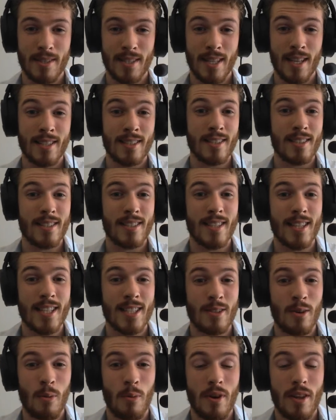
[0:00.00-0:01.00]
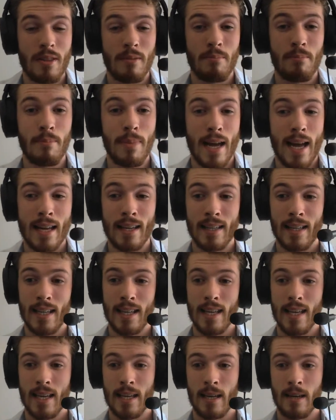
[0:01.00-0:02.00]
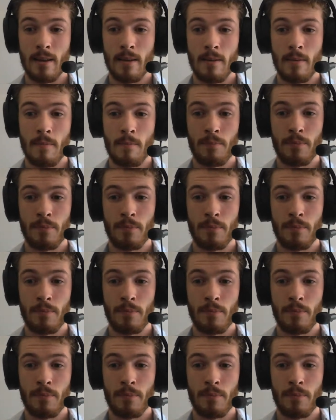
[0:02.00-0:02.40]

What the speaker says: sentences with badly in?